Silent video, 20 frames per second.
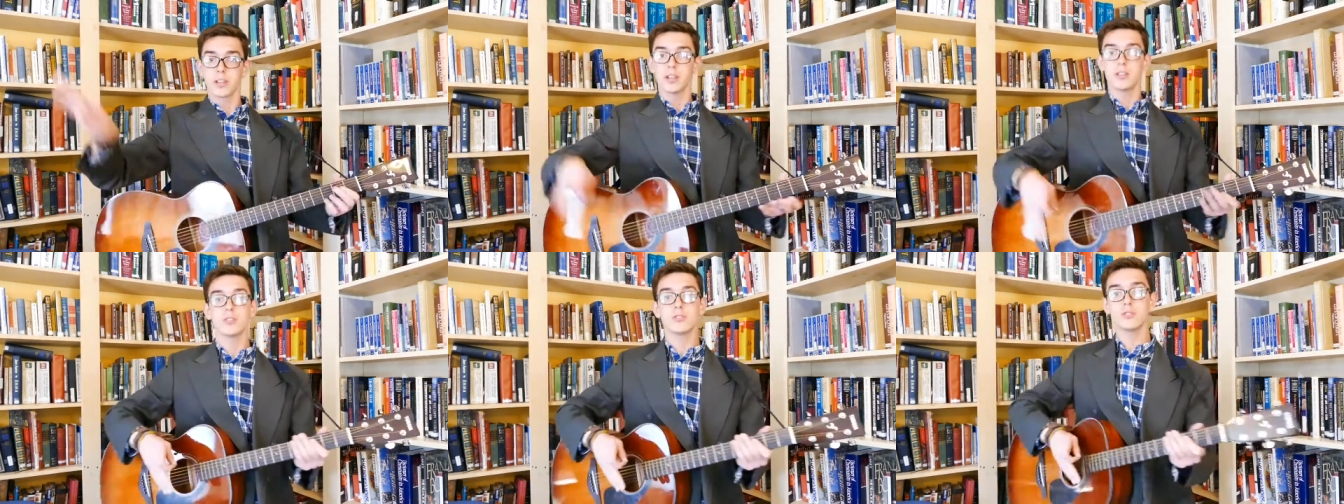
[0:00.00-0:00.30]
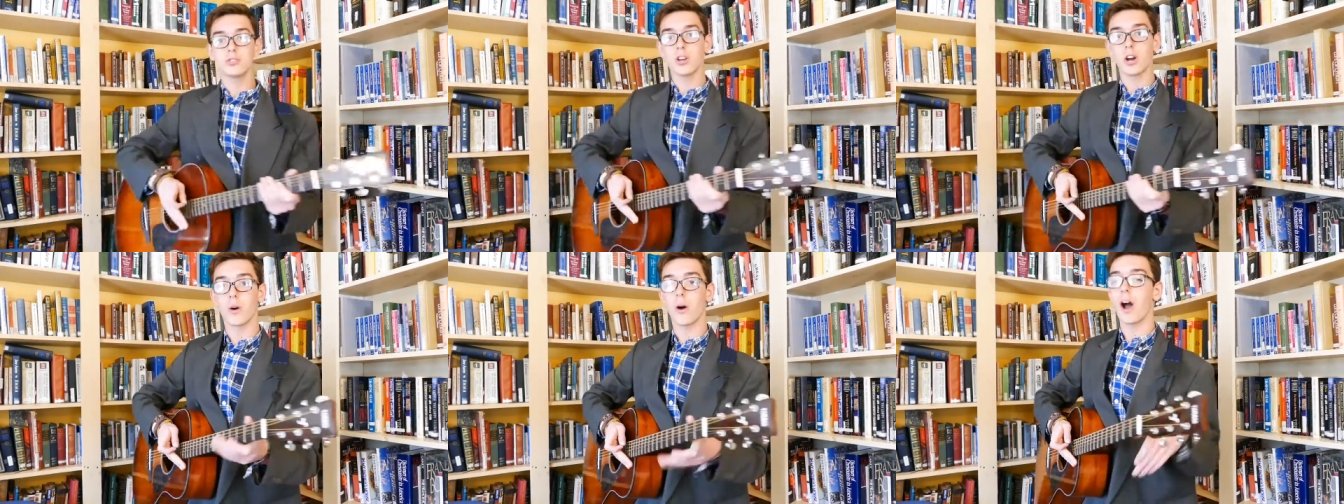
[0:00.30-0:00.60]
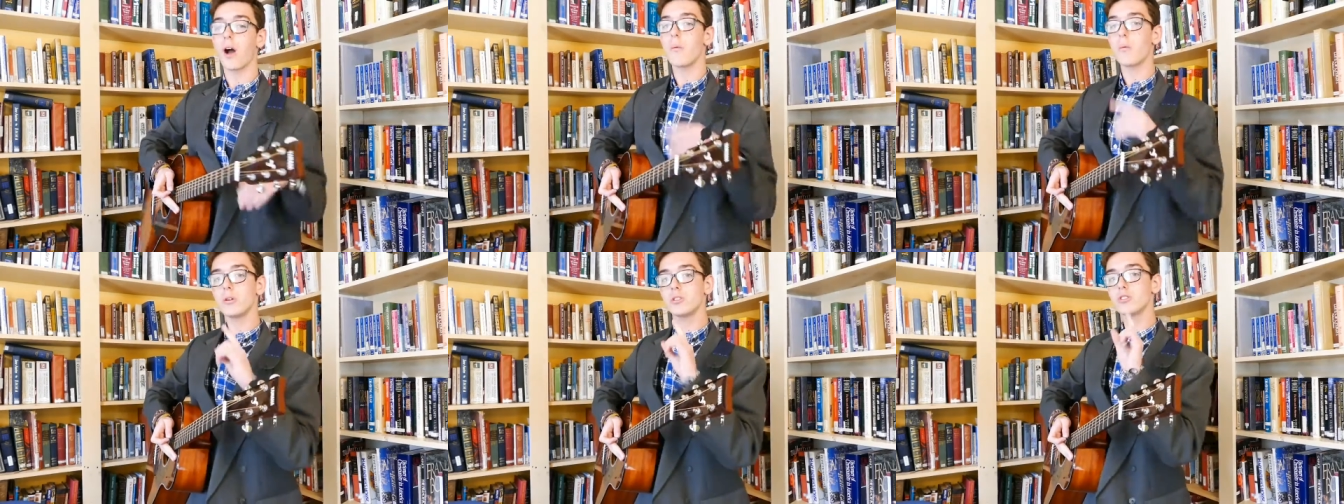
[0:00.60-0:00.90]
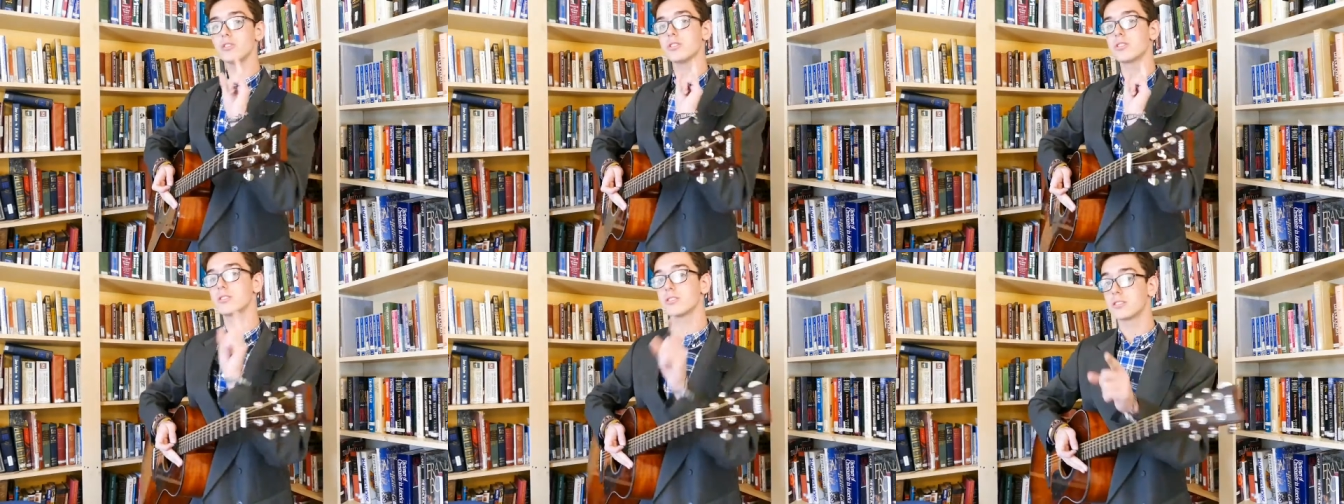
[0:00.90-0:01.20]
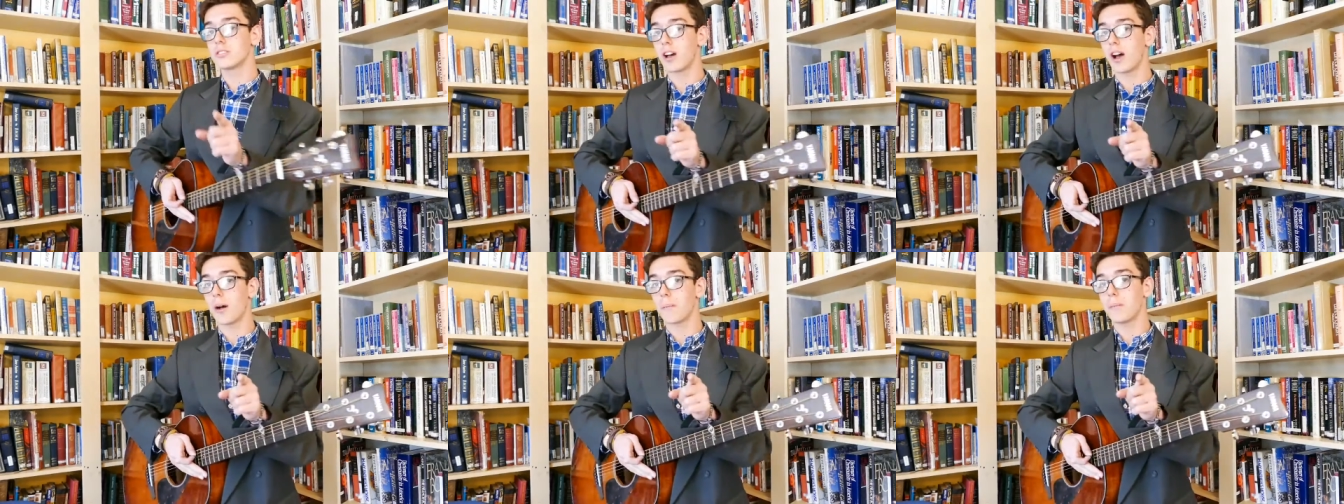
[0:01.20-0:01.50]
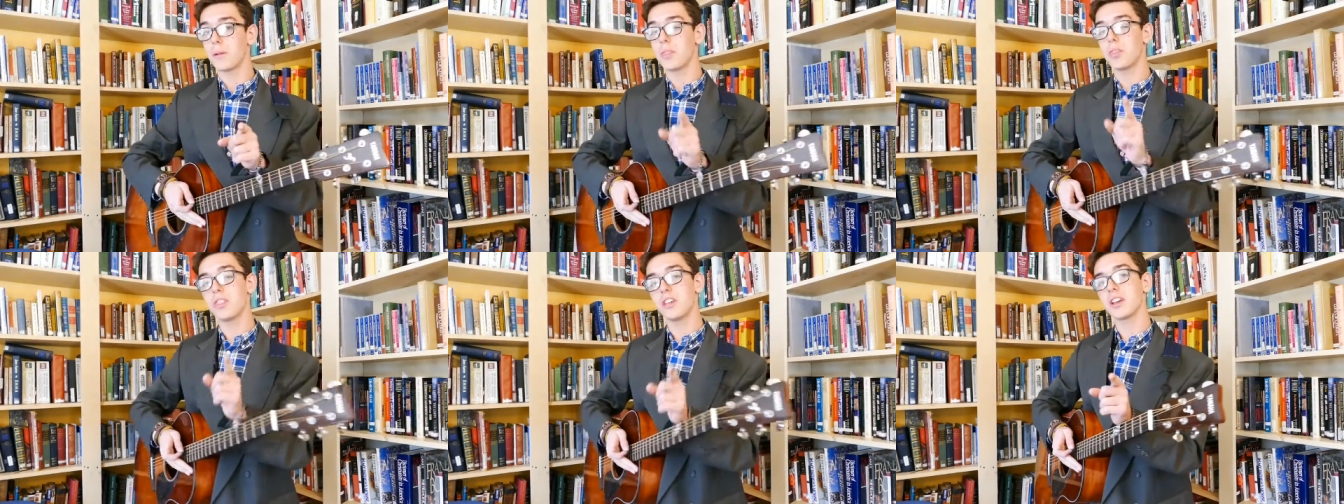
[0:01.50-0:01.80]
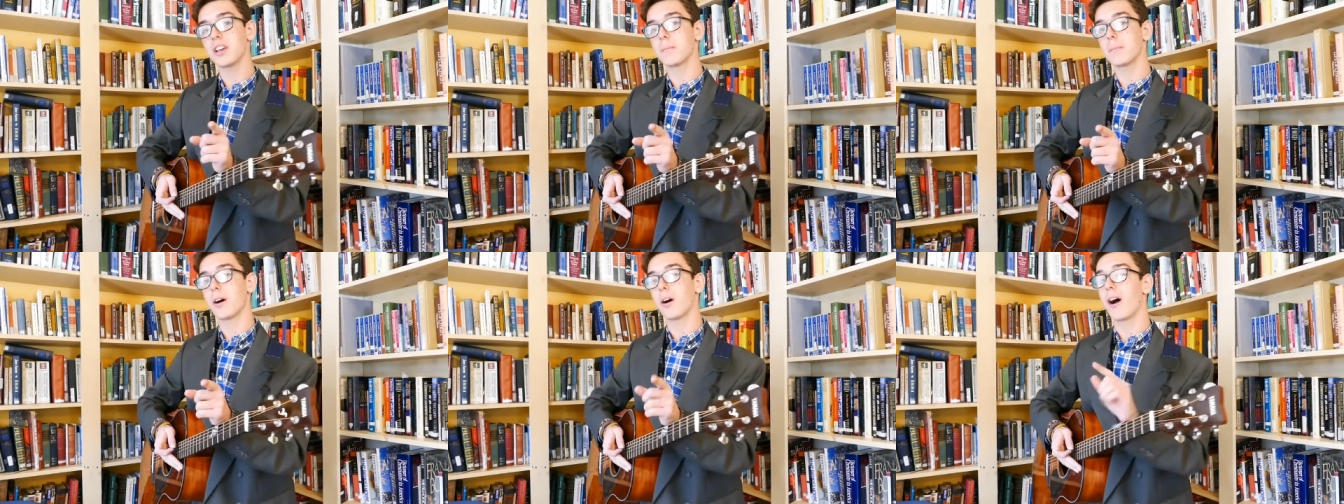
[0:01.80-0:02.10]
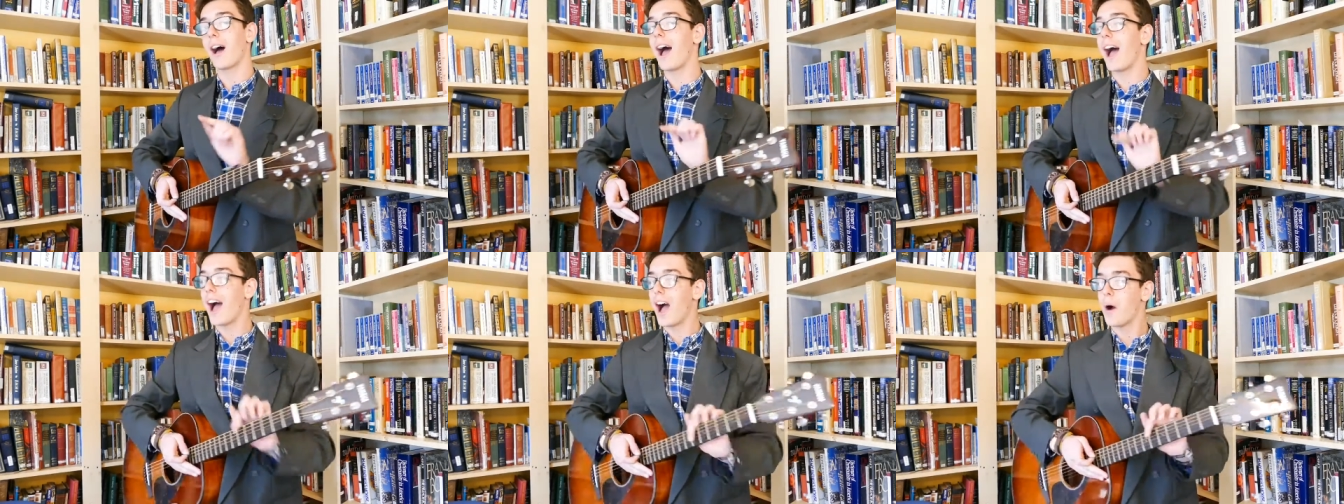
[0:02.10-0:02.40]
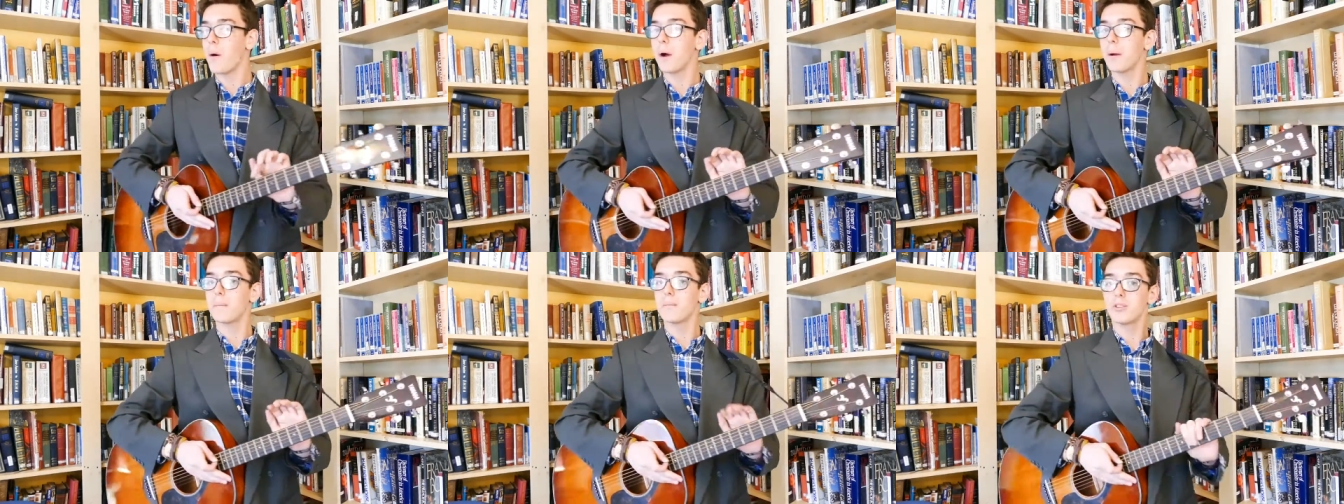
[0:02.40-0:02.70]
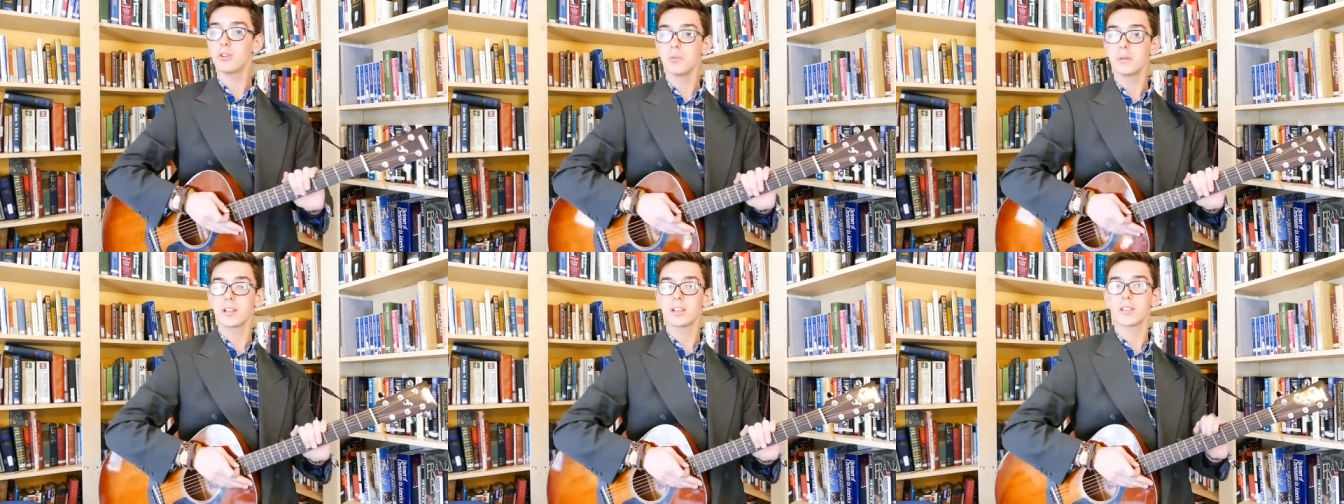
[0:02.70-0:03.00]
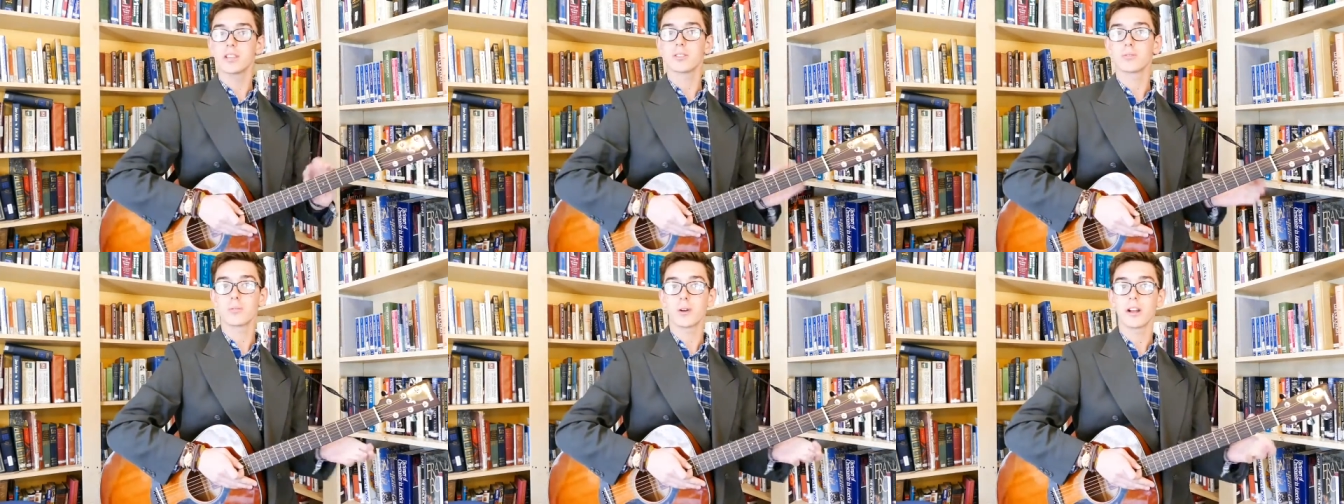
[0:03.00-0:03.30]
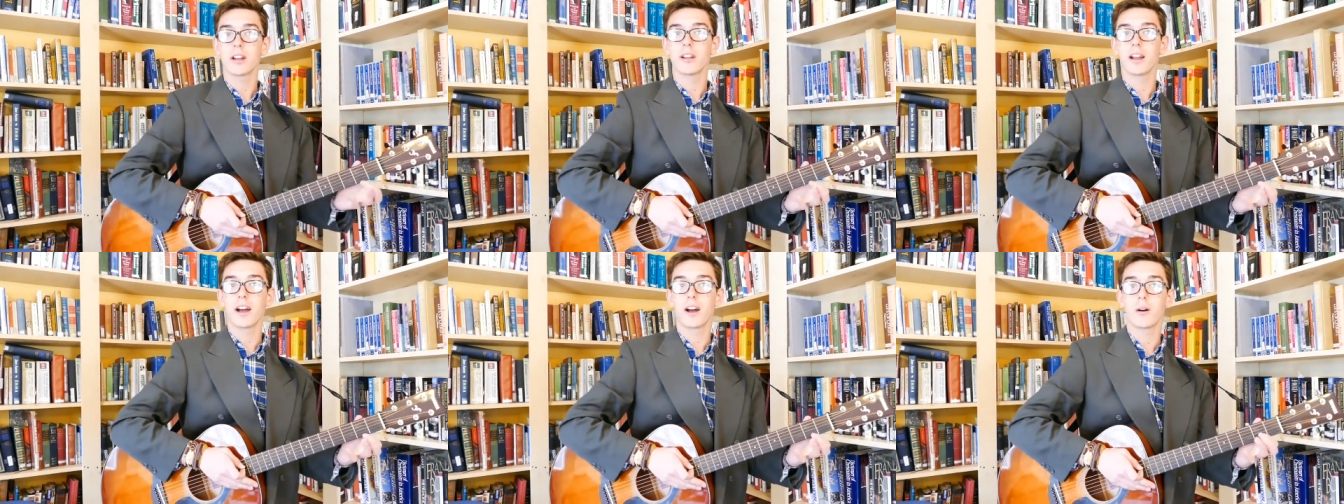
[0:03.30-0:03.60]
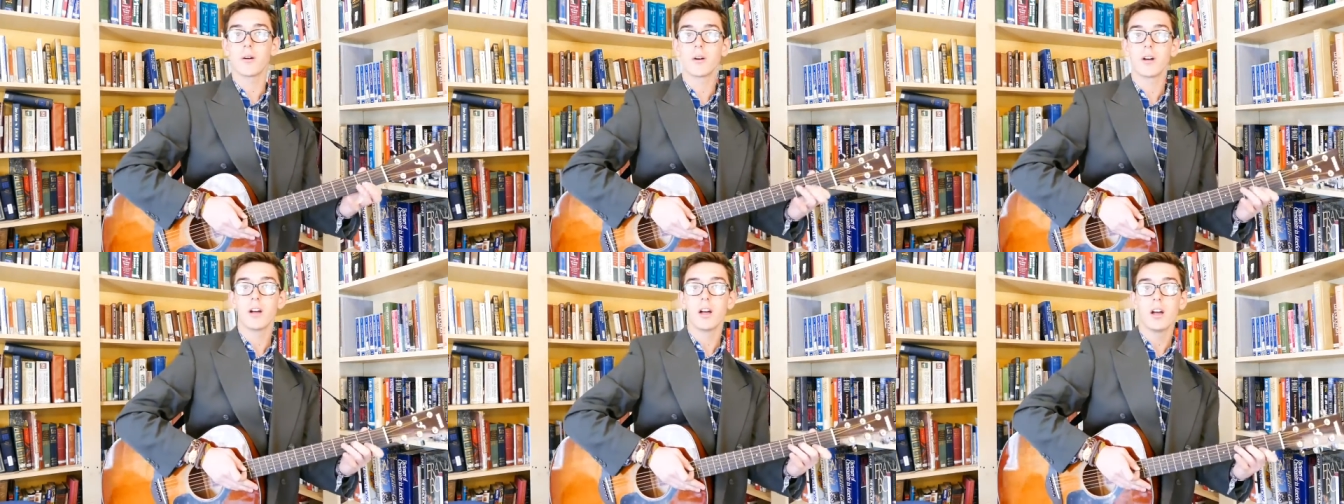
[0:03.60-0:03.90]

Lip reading: So, I want you to stop and think about how I'm doing this right now.